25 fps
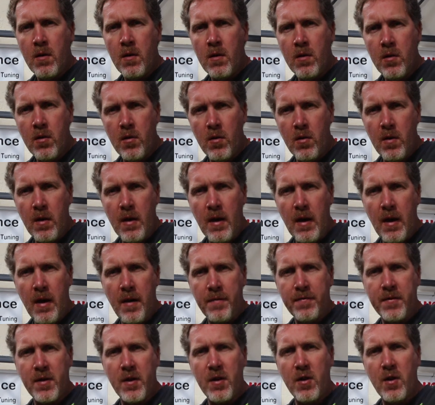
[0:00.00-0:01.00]
Good
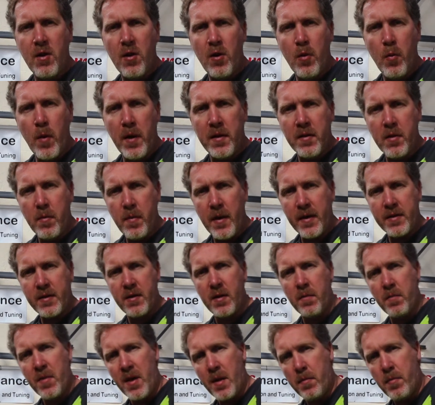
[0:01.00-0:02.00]
afternoon, welcome back to
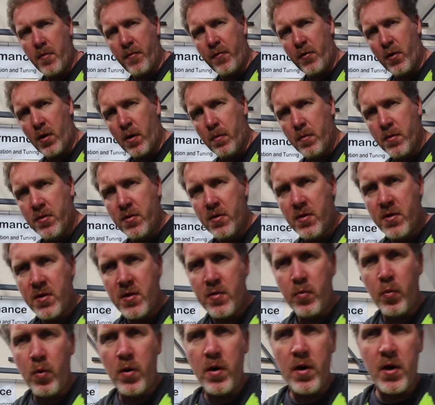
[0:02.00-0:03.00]
the Mini
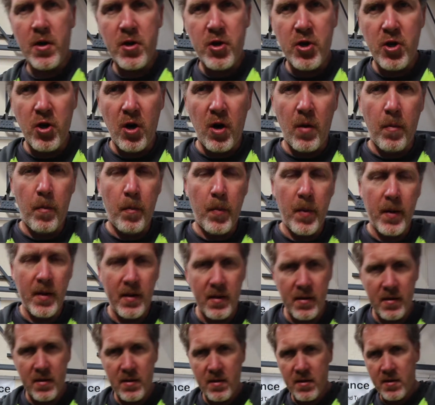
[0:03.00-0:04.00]
Performance Workshop.
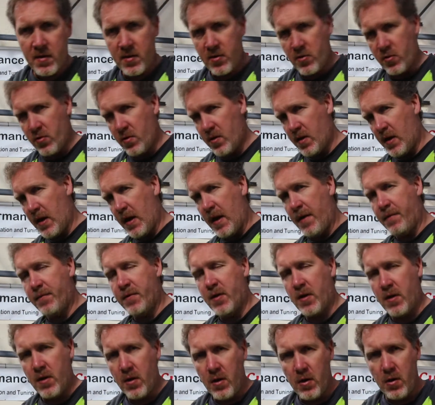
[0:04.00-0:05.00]
It's Sunday
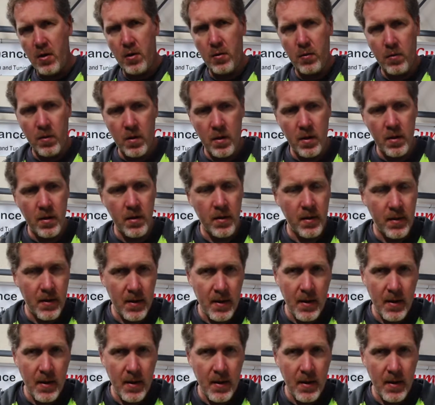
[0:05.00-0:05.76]
afternoon.